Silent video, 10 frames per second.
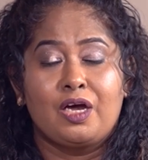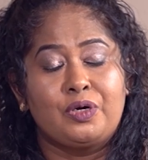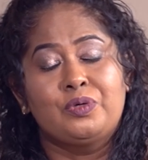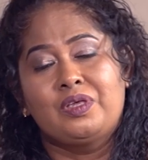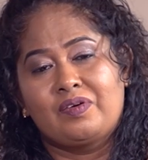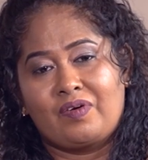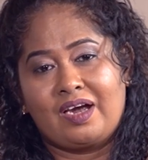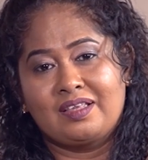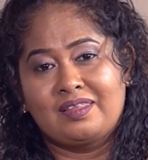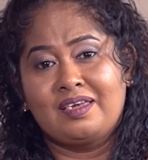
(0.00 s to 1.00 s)
Do the
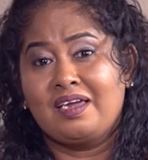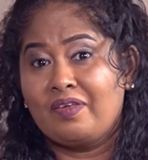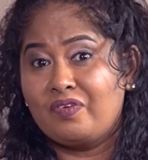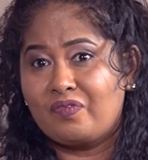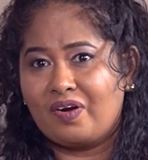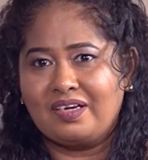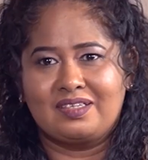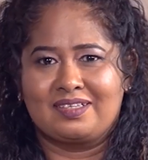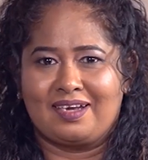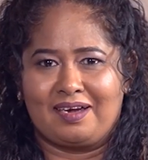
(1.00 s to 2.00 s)
right thing at the right
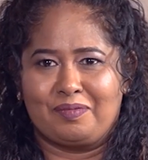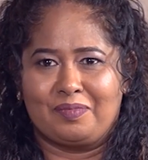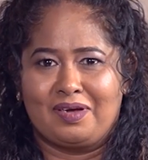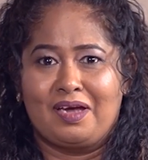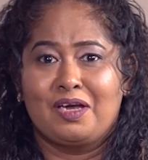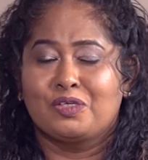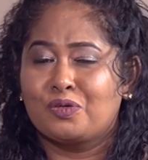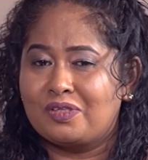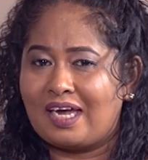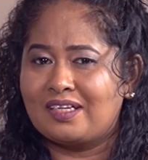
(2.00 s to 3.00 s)
time. So
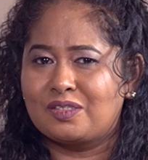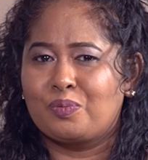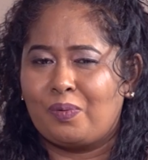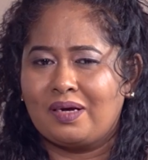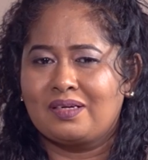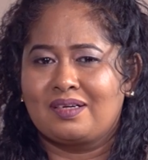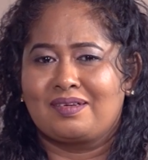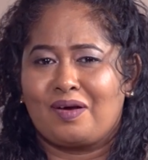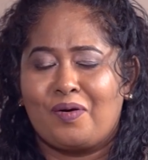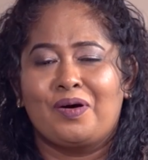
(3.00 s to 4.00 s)
that's what
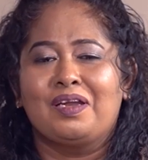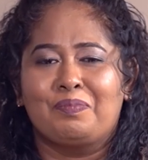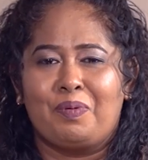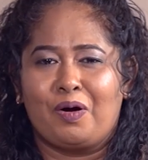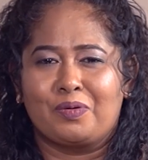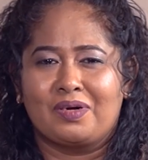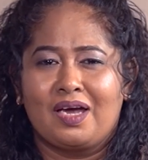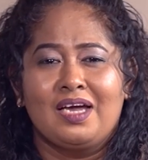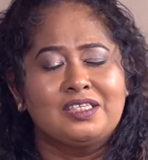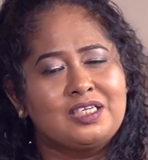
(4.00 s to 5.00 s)
all about.
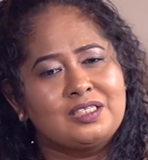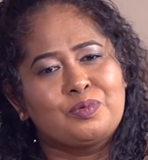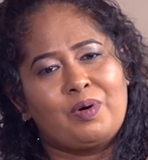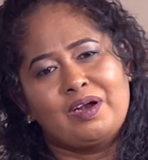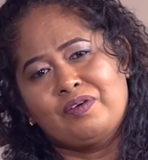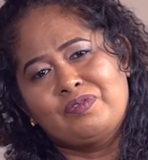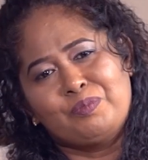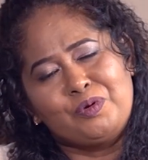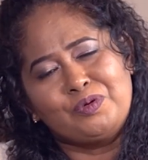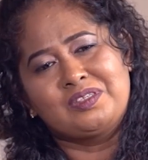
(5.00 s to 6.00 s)
She's one of the
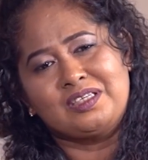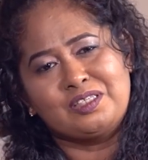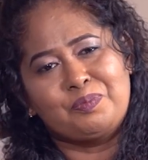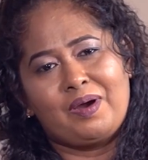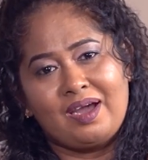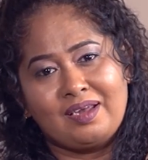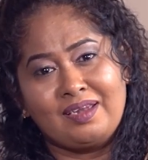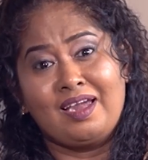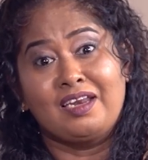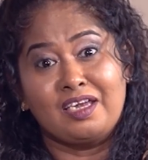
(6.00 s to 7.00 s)
most
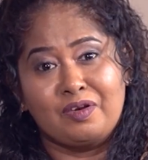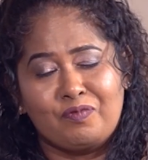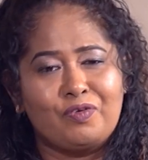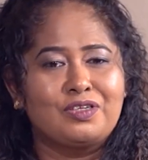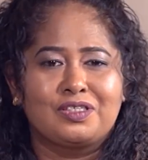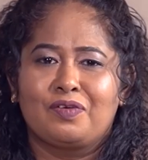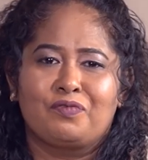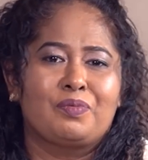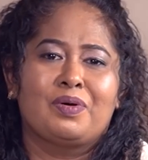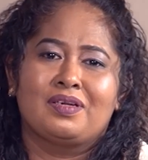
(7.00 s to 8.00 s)
inspiring and influential
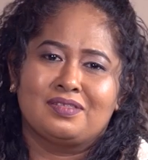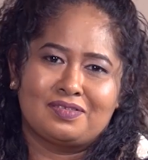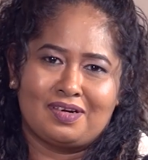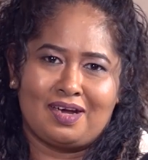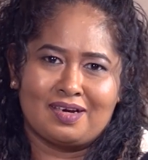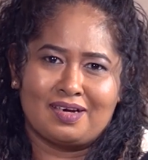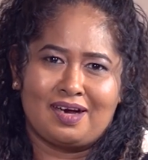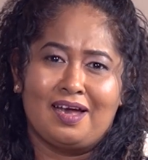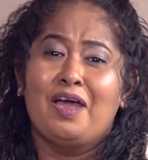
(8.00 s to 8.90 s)
women in Sri Lanka.